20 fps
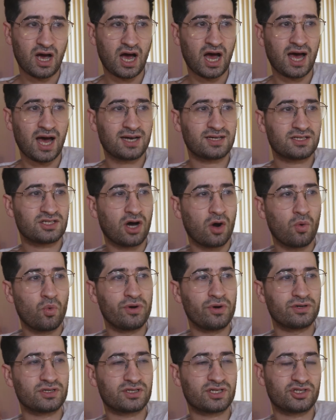And I
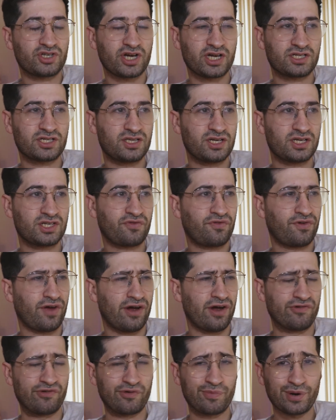wouldn't suggest this for
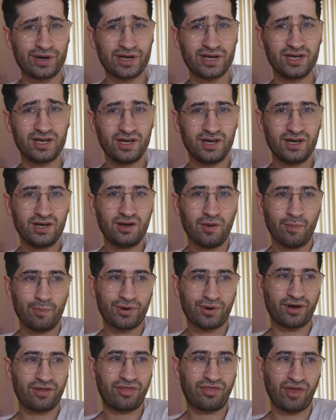everybody,
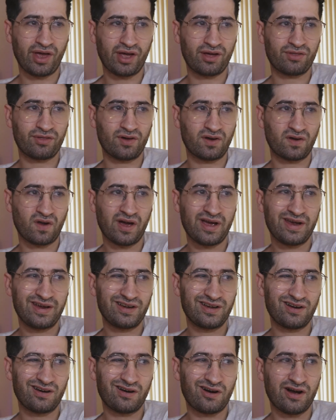but I think that,
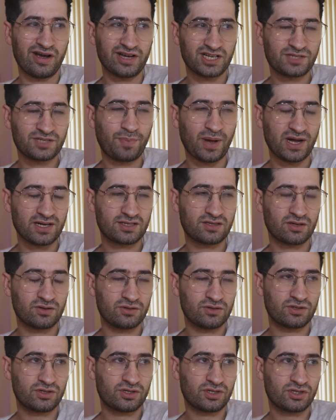like, I expect
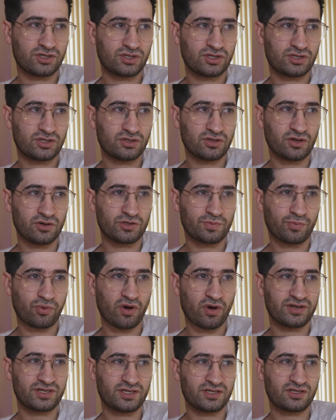those
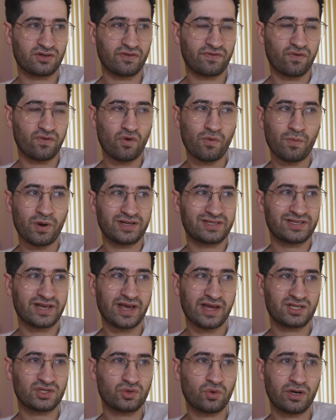prices to fall by
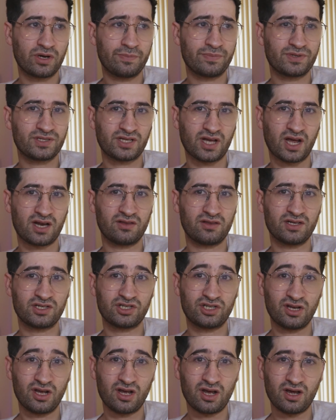10-20%
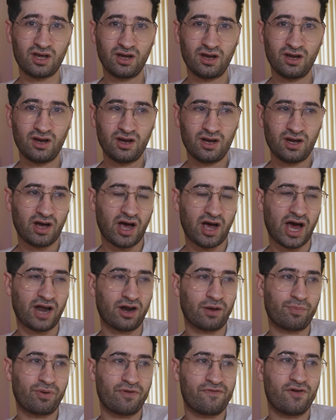this year.
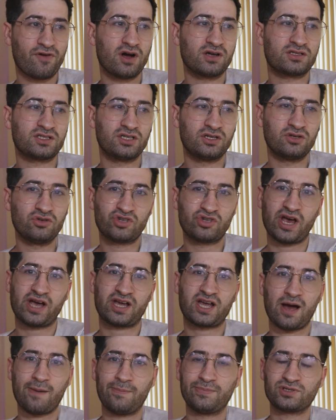And I prefer to use
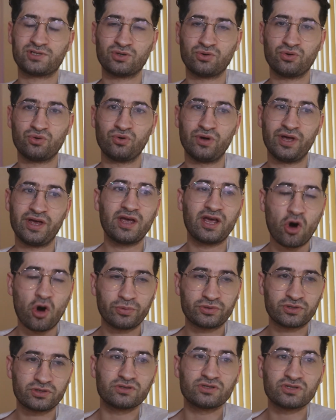that capital in
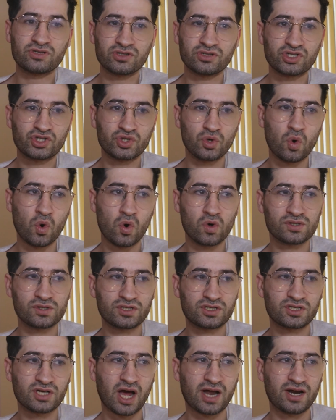options and
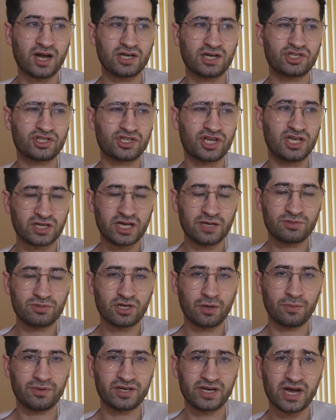shorts and just keep
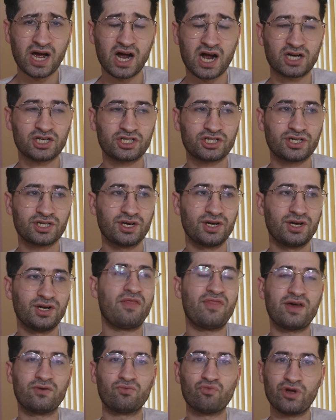some in cash
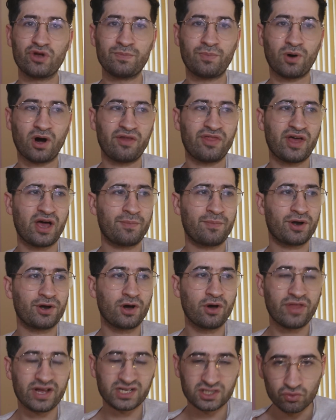and then rebuy them. I
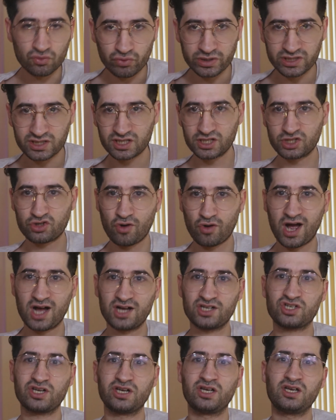know that's a risky
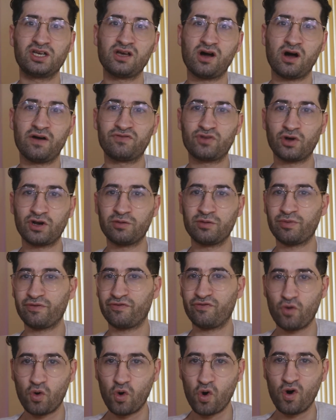strategy. I've done it
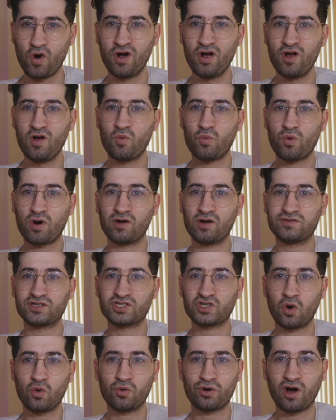before where I've
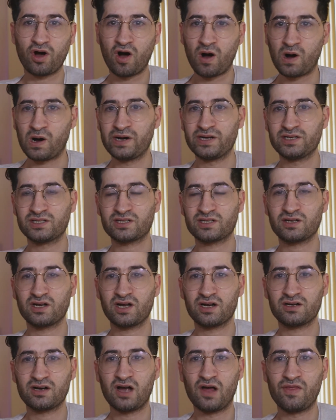sold at highs and
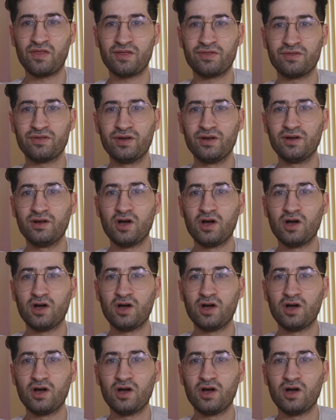then